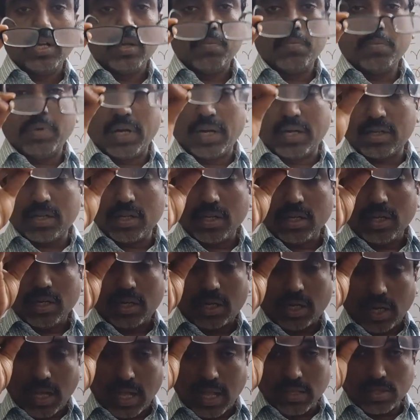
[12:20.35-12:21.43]
But
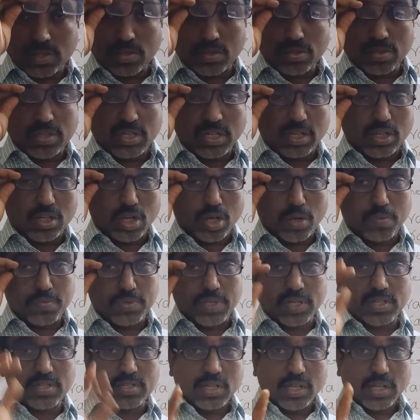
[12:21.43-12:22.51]
translucent
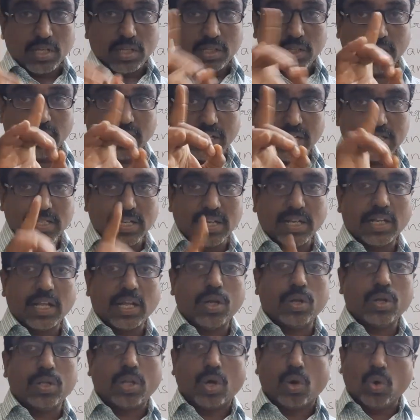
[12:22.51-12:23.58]
objects, they doesn't
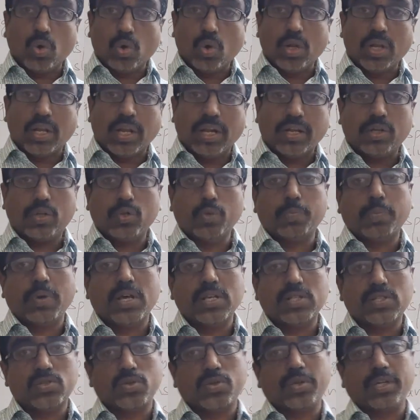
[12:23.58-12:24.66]
allow the whole light to
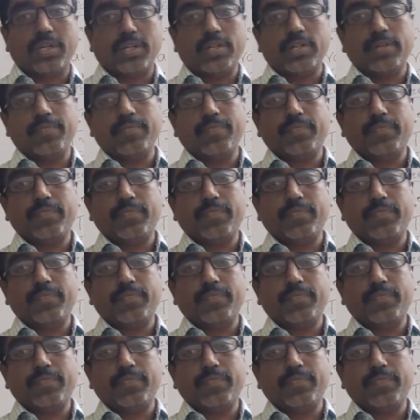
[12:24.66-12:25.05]
pass through it.